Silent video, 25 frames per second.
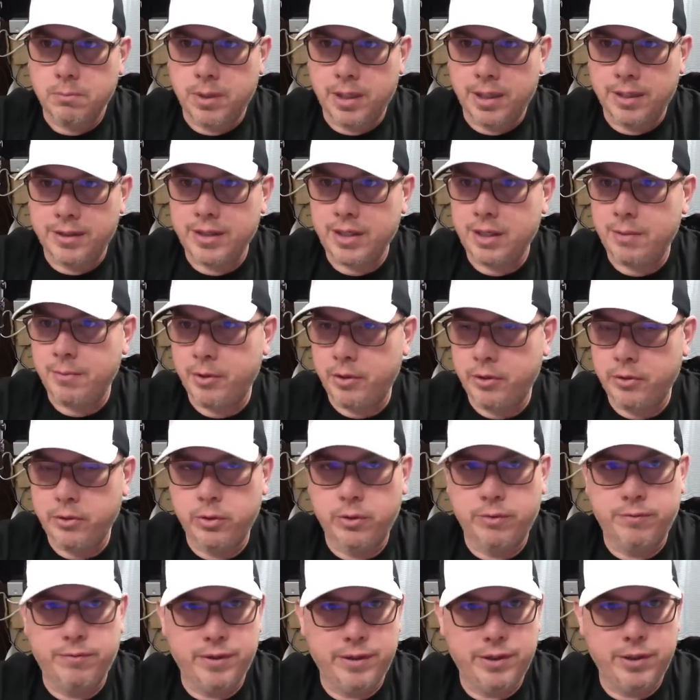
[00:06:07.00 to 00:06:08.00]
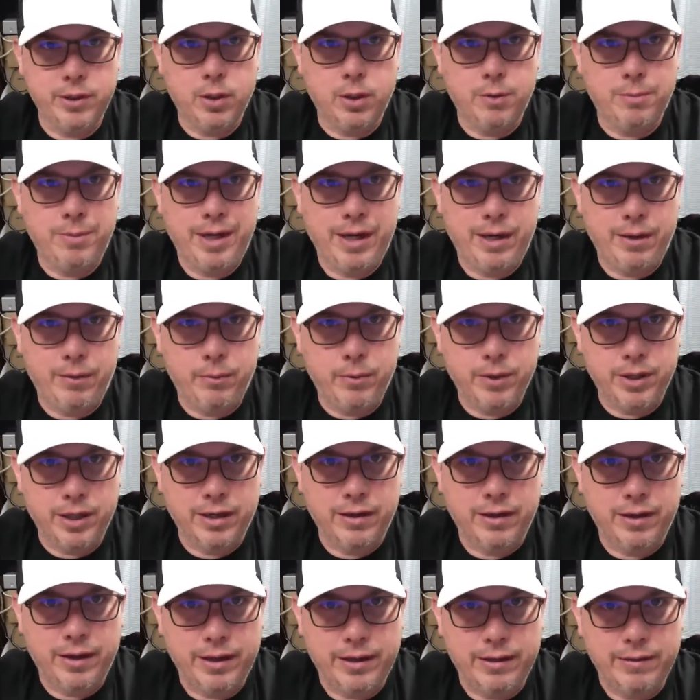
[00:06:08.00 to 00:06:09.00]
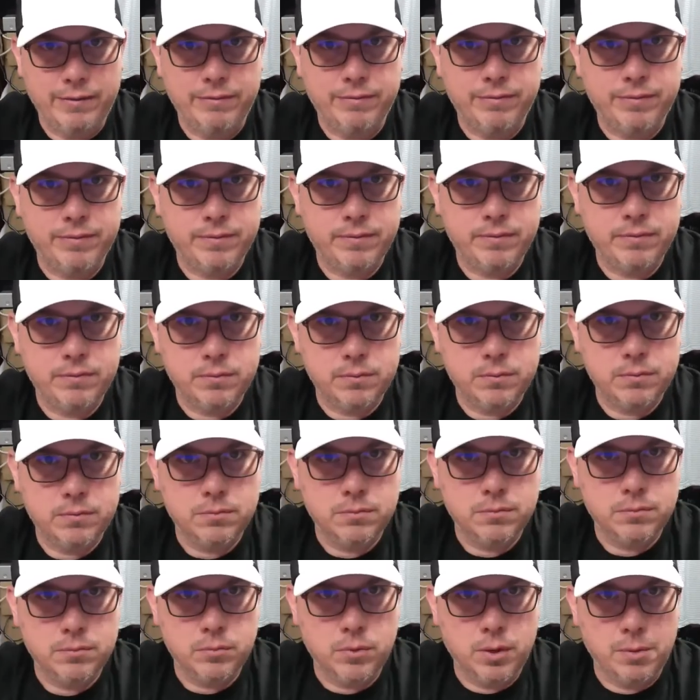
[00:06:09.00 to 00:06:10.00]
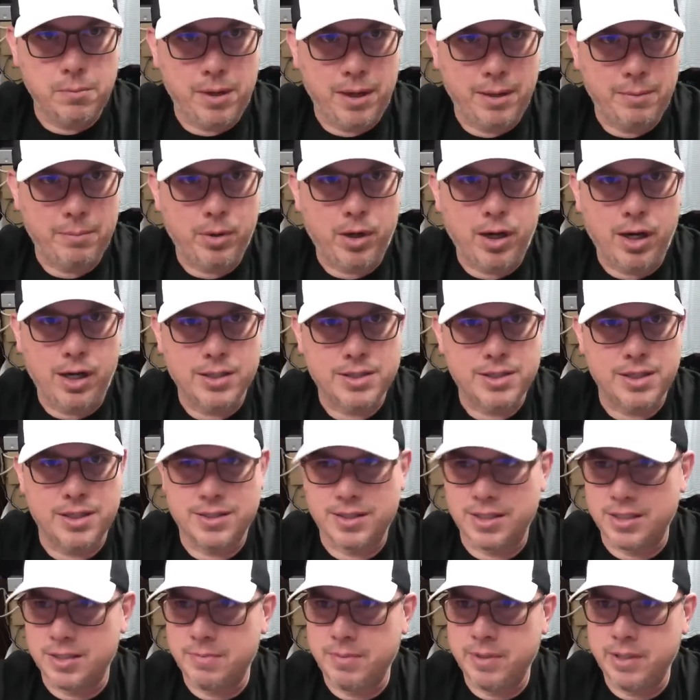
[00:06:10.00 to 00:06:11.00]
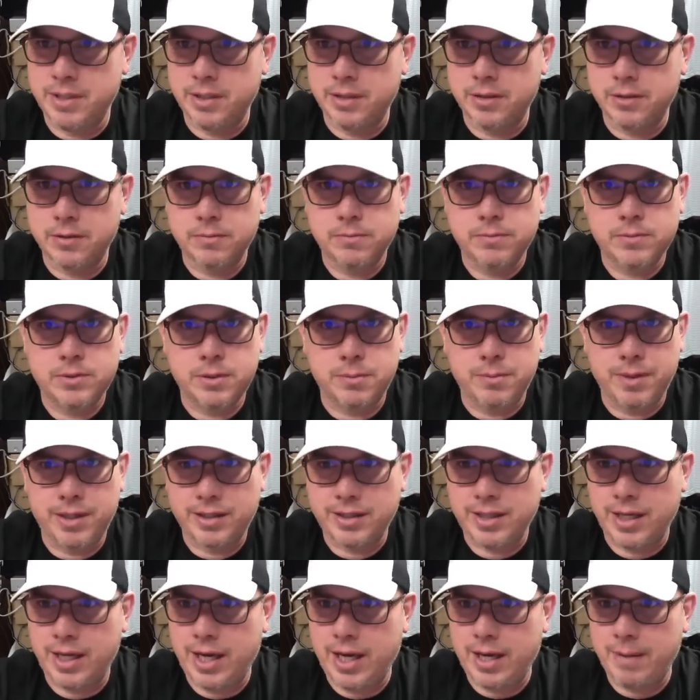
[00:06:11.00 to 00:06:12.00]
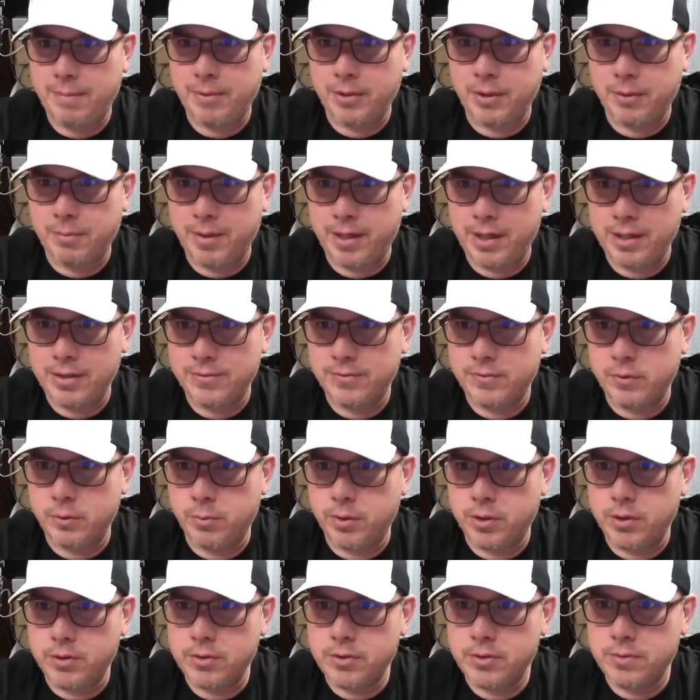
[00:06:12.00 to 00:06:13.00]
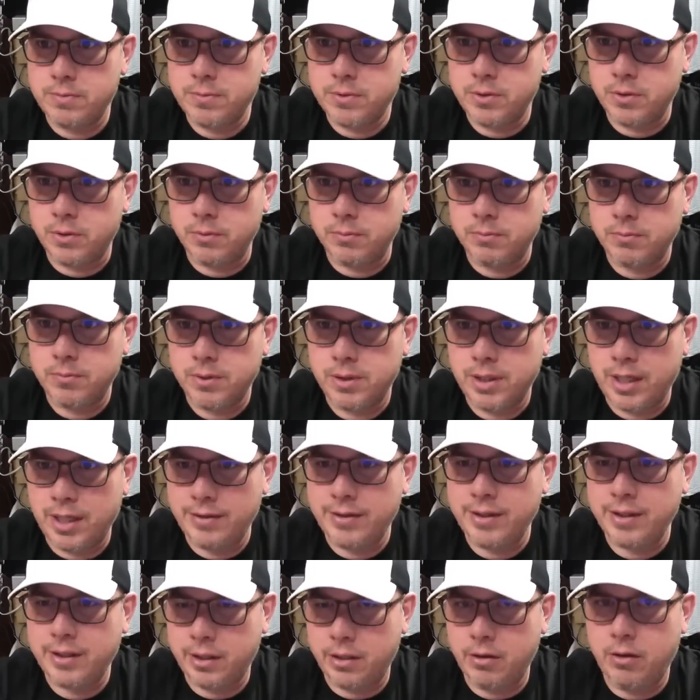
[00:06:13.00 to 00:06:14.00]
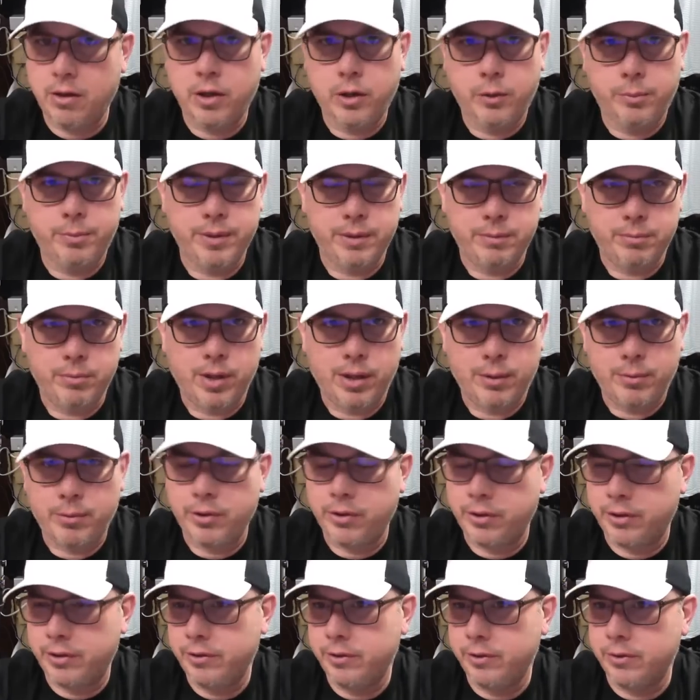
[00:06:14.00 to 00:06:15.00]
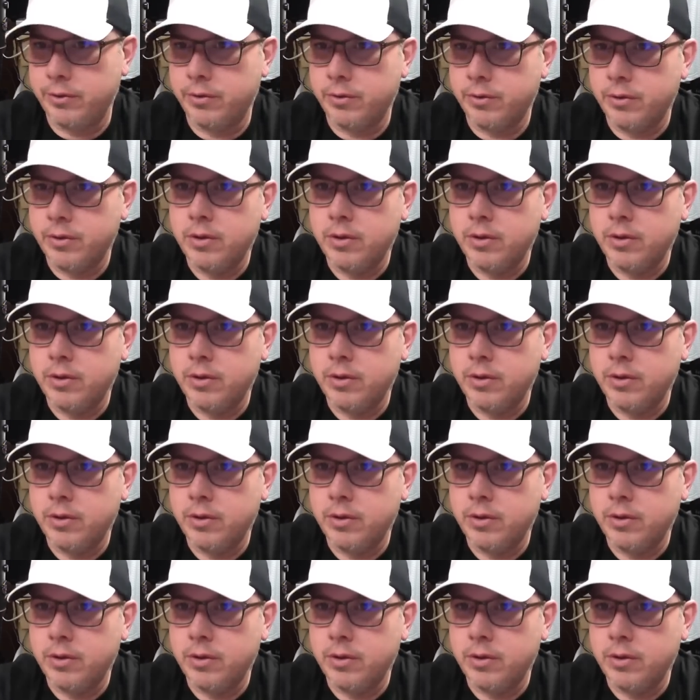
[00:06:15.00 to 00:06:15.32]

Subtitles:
I think I'm going to do a video about what I have, what my process has been to make that happen the past few months. So, and I think it'll help people. I really do.